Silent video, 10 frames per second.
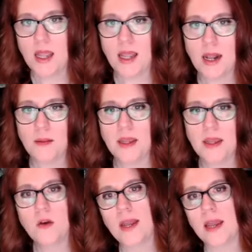And I'm
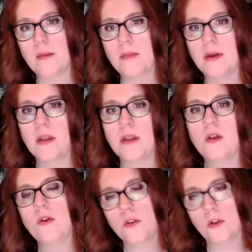like, okay, but
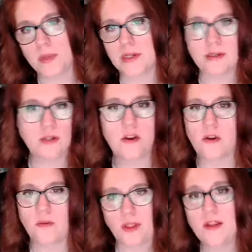you own your own business and you don't
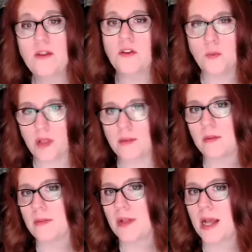really need to do blah,
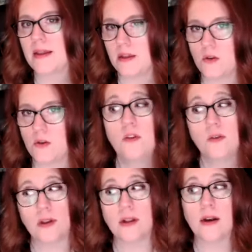blah, blah. Then you can do
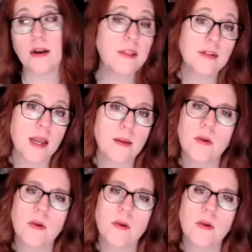it at another time.